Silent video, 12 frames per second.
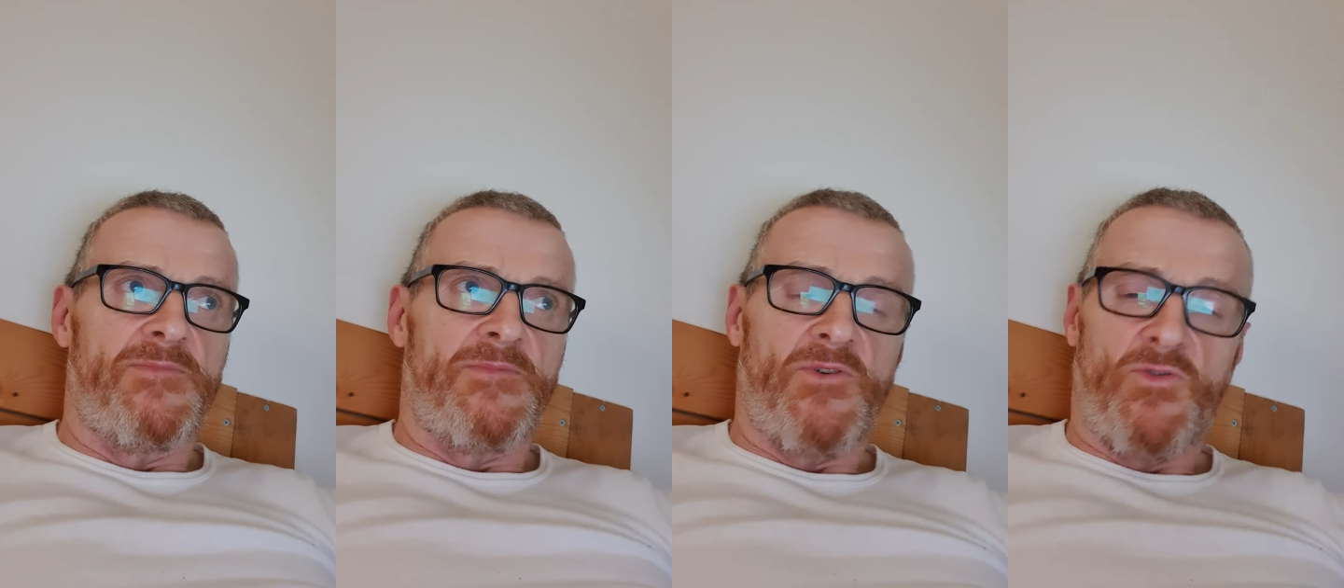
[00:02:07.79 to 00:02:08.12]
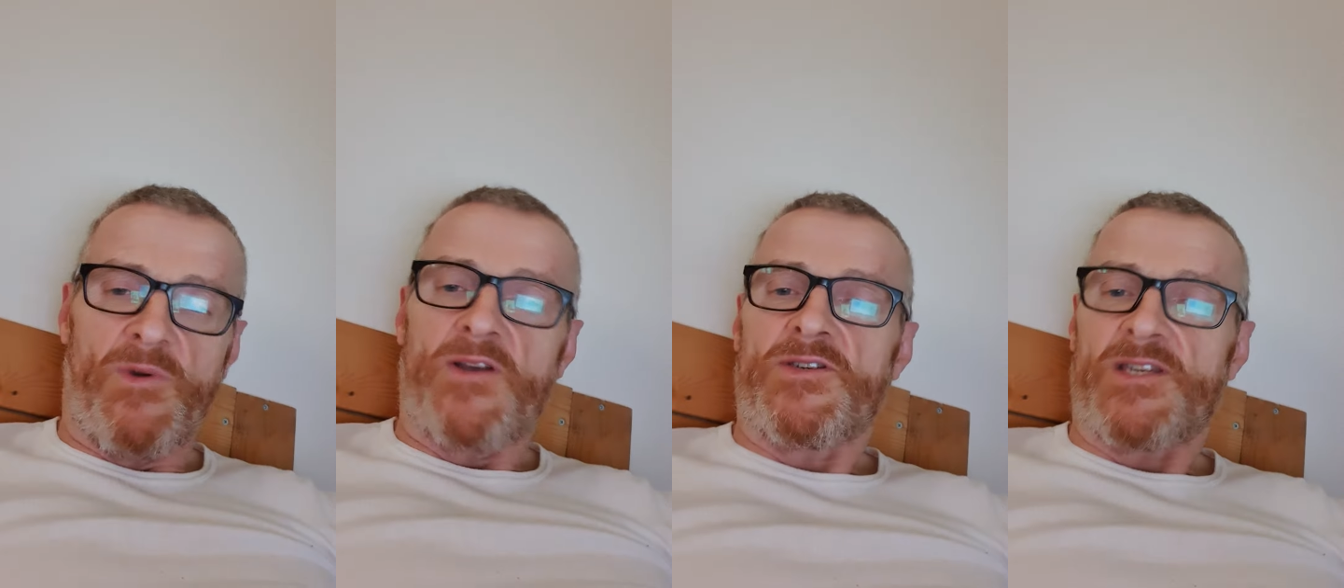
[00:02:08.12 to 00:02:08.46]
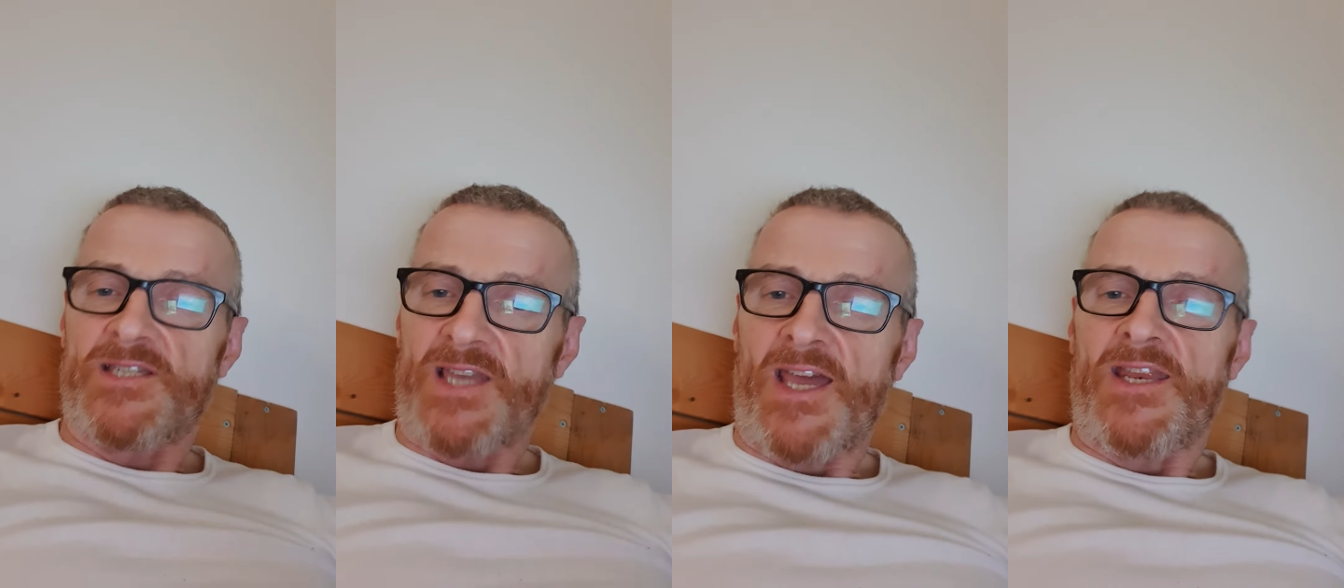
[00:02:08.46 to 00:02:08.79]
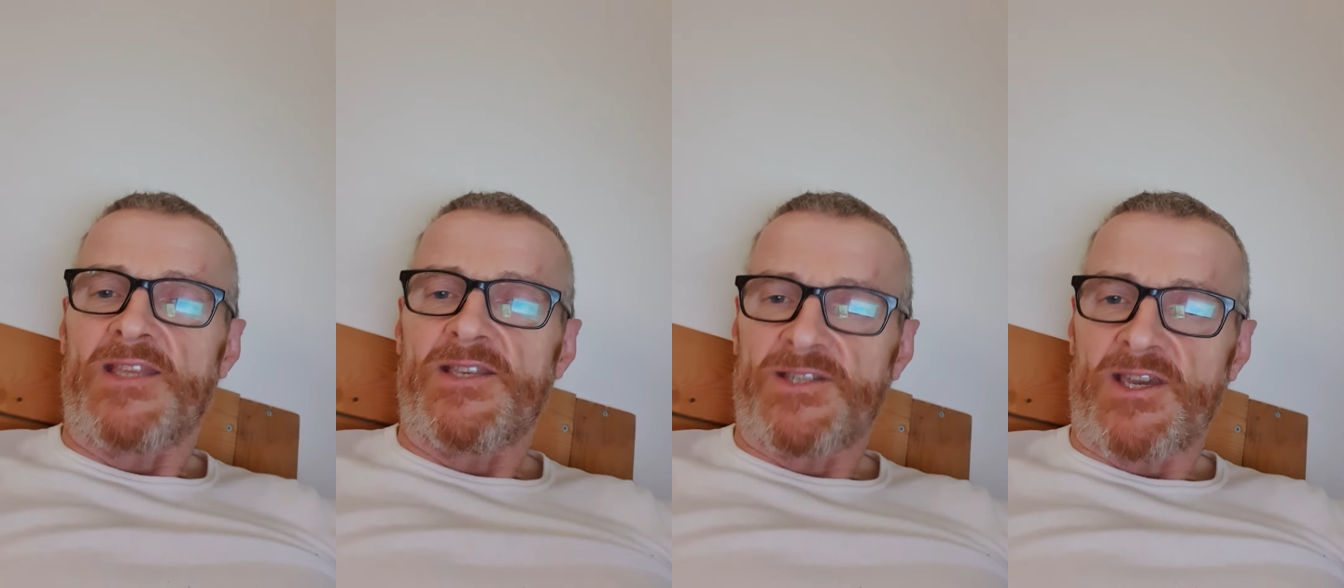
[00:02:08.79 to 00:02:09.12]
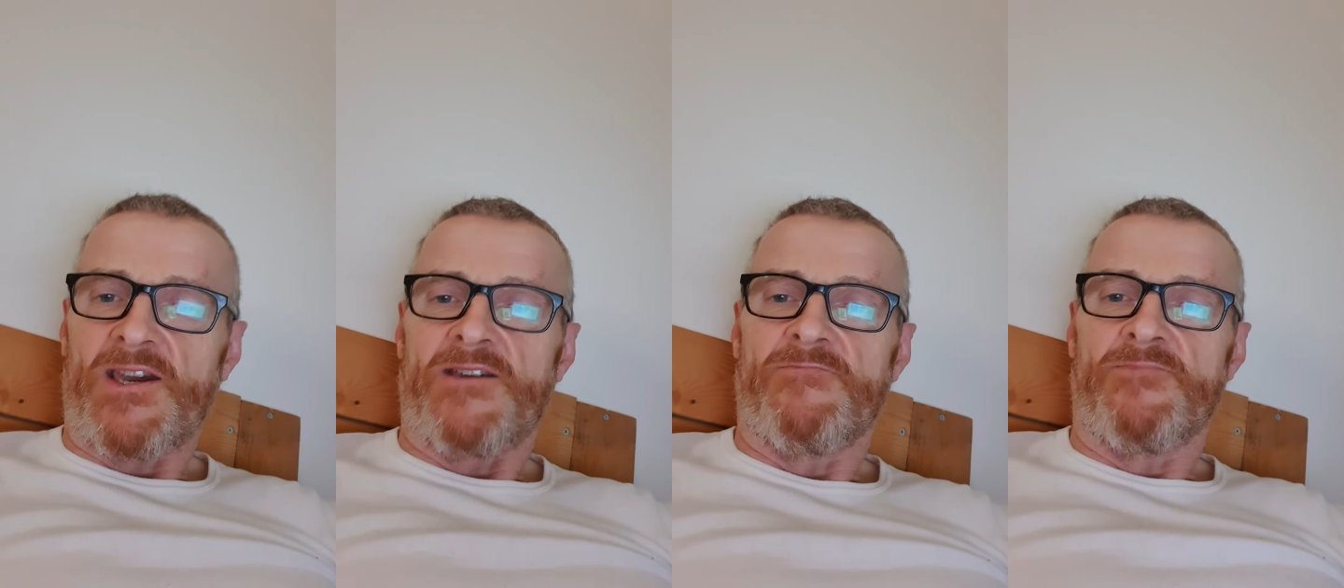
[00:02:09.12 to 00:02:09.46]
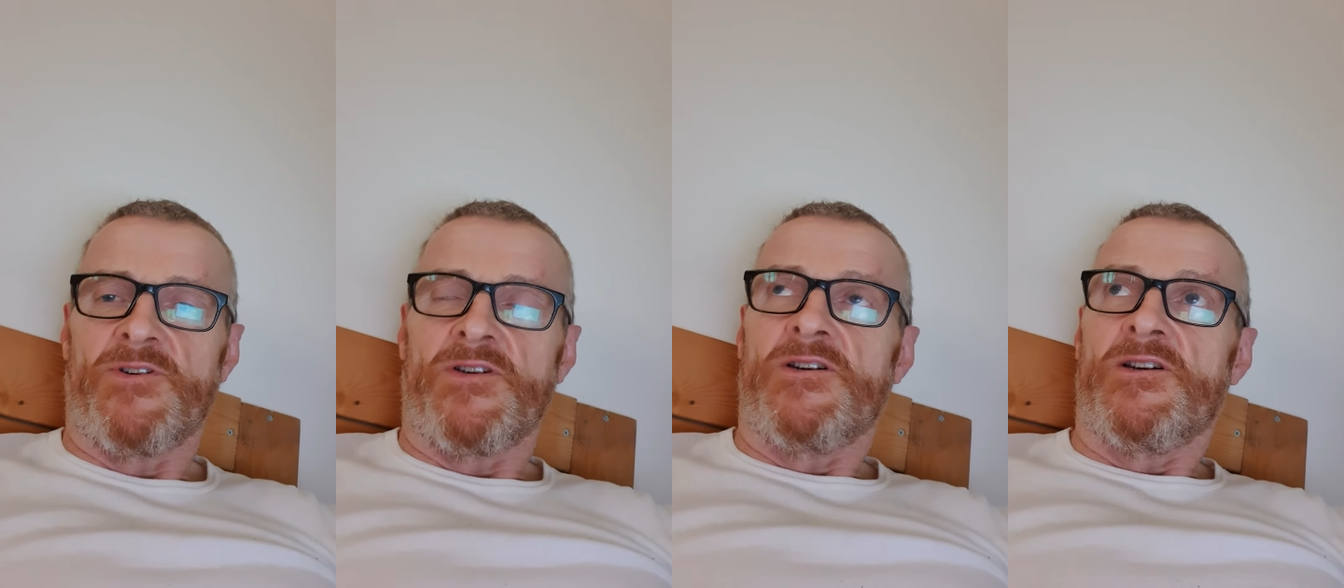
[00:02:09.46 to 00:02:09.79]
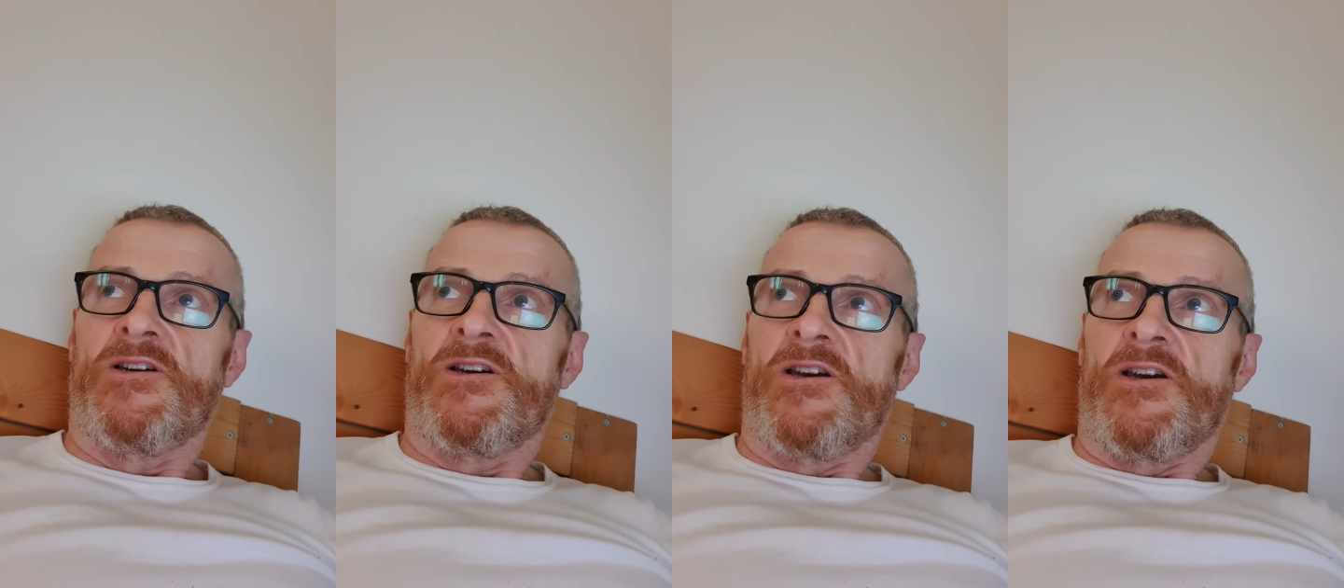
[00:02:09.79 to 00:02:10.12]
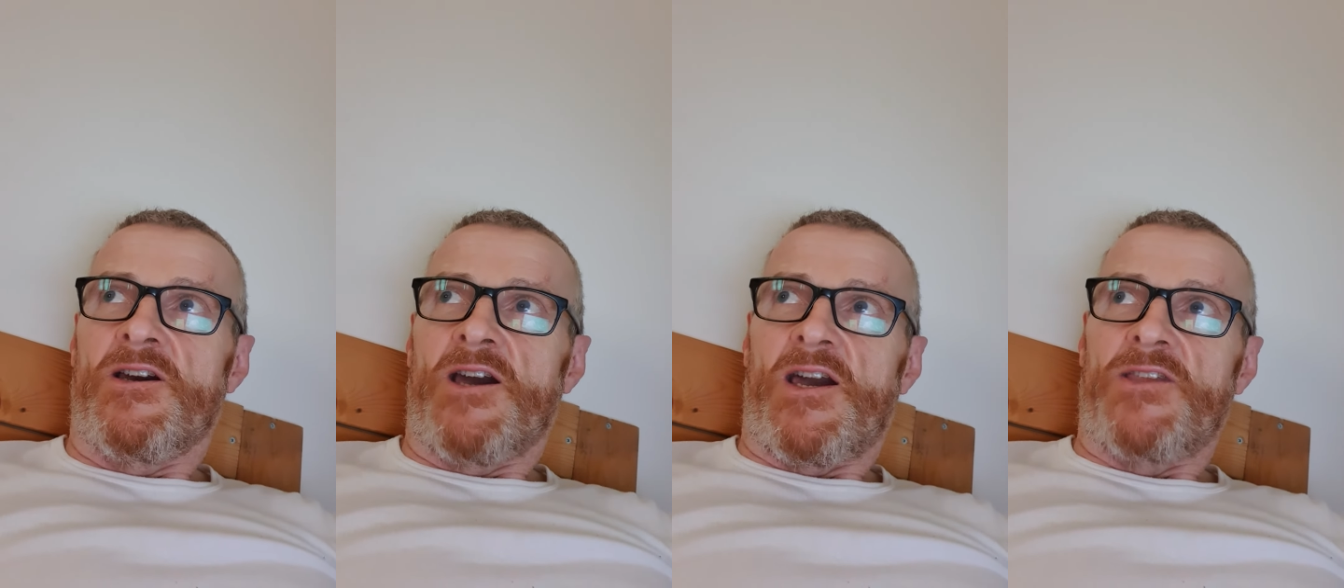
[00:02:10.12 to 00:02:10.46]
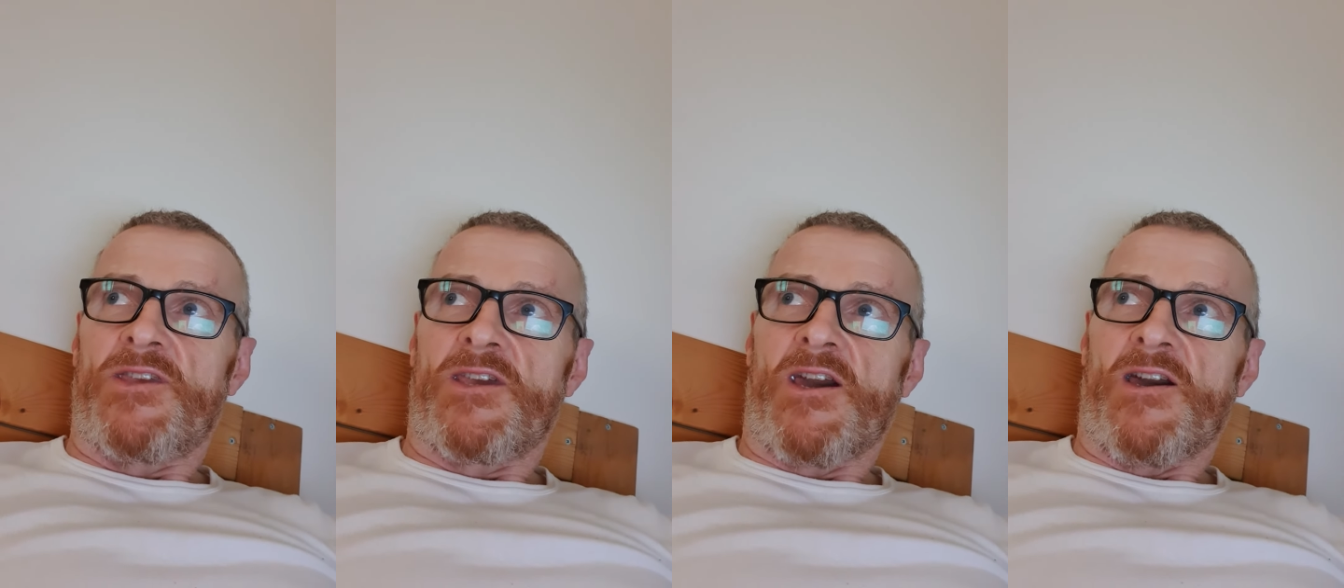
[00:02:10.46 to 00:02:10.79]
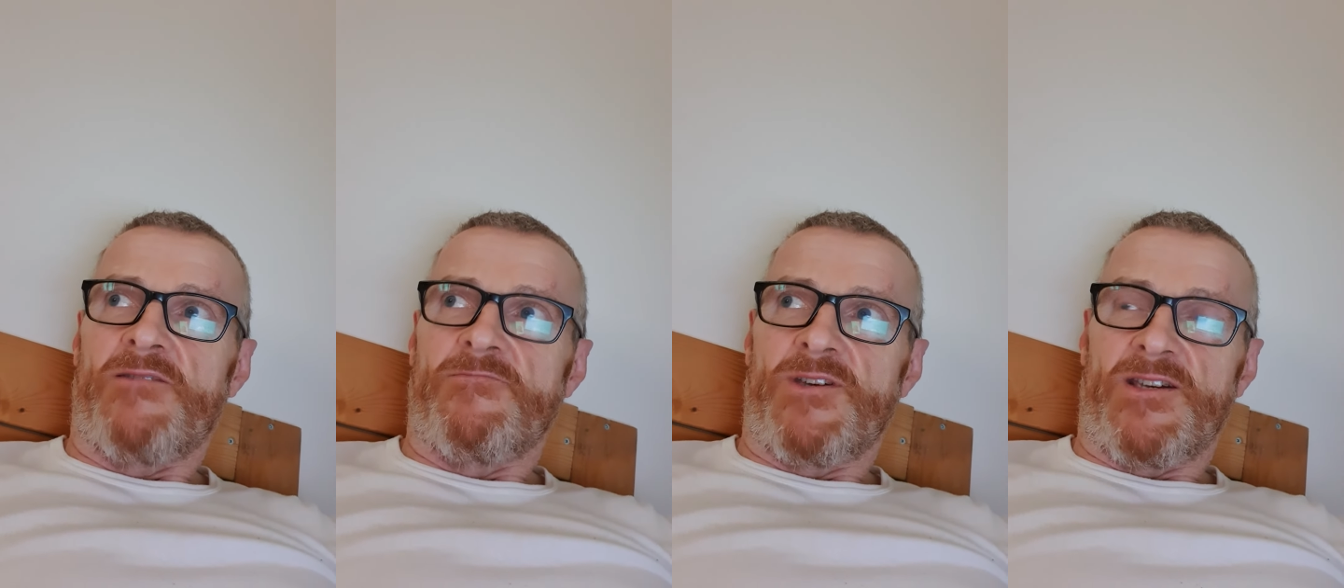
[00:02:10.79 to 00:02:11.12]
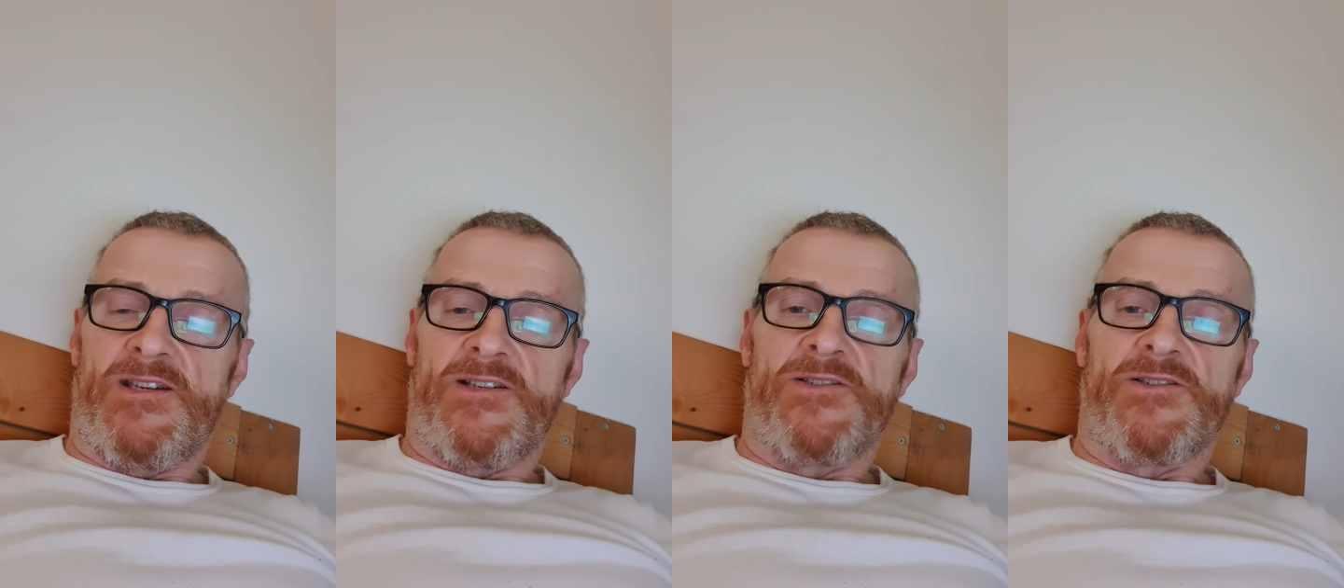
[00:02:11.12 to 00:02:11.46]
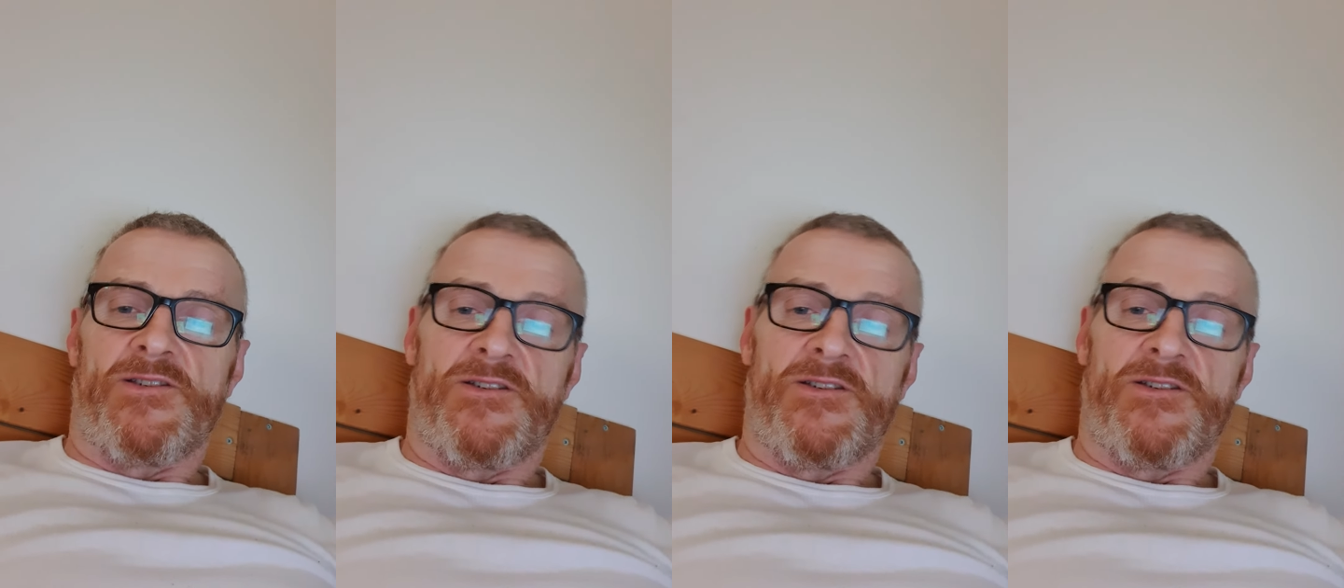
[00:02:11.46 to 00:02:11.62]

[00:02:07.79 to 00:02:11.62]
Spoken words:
almost exactly the same. And the game is